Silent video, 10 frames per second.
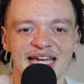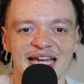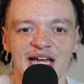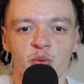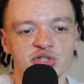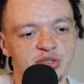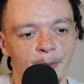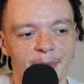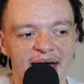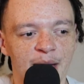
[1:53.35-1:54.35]
it
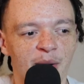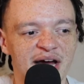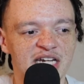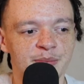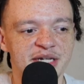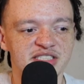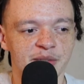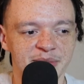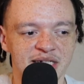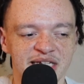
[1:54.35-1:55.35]
wasn't bad by any means. I
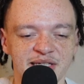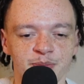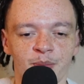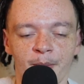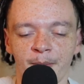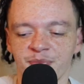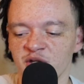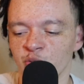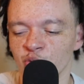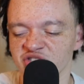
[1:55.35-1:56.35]
mean, he
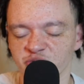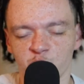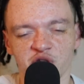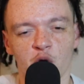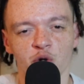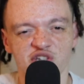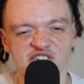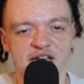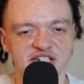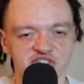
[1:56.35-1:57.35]
was with the early
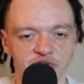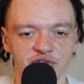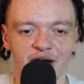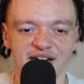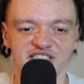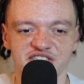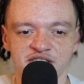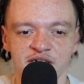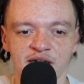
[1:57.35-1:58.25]
stages of Giannis.